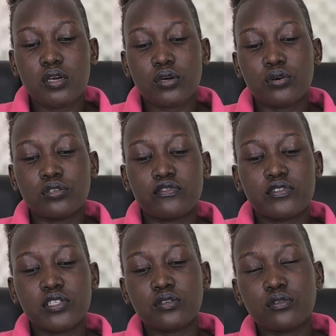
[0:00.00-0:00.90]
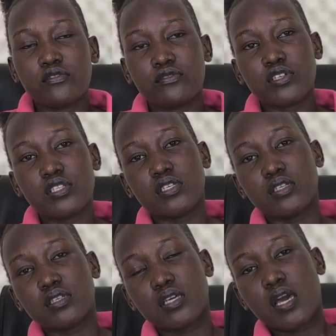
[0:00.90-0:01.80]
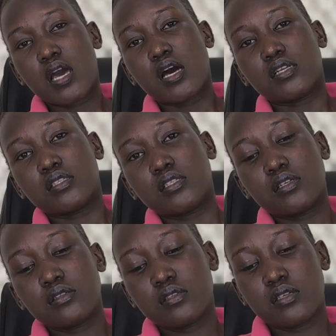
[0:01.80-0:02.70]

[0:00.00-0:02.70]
Continue feeding until